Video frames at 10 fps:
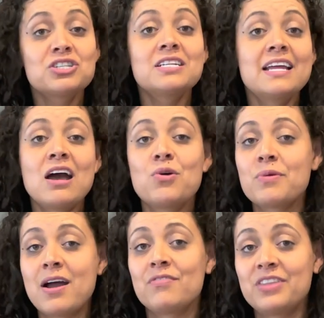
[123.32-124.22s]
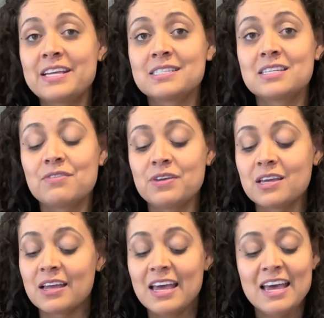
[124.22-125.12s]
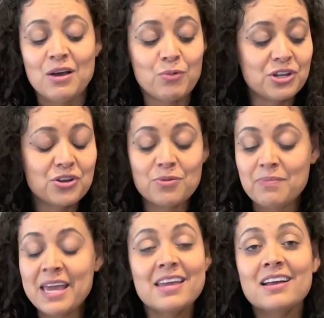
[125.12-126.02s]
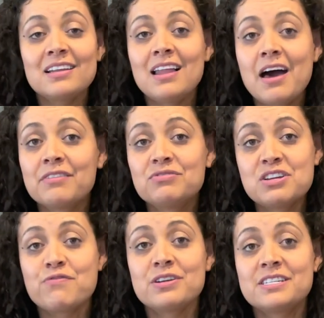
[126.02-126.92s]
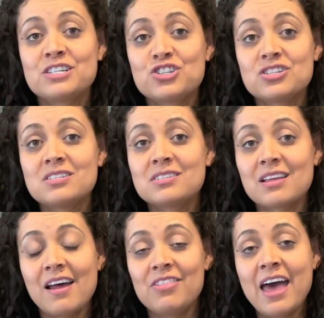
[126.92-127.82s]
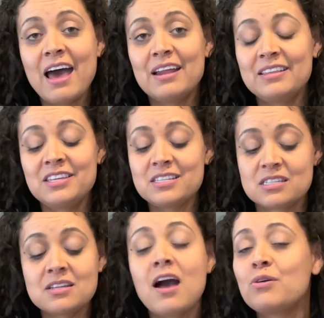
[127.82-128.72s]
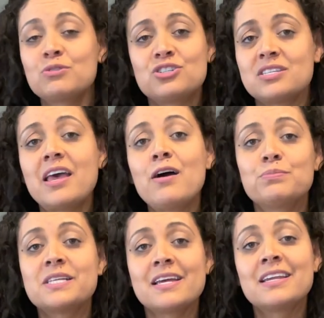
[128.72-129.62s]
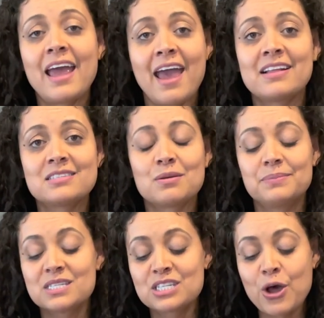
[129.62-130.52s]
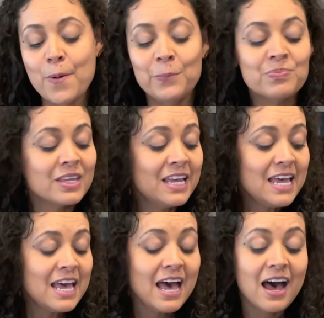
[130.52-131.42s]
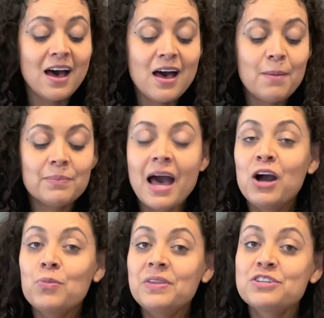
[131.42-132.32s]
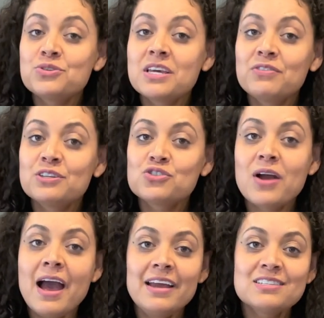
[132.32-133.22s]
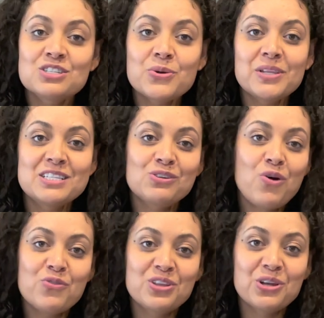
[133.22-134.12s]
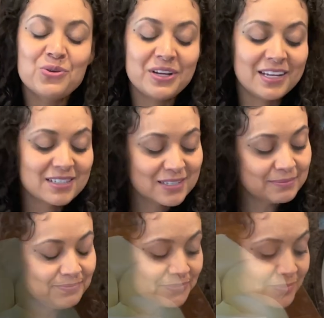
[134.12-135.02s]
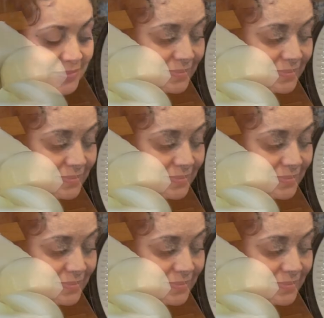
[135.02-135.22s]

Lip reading: now around Thanksgiving when you're making a lot of different dishes, that this stock will just help to enhance them. So I hope that you give it a try, and so let's go over the ingredients. The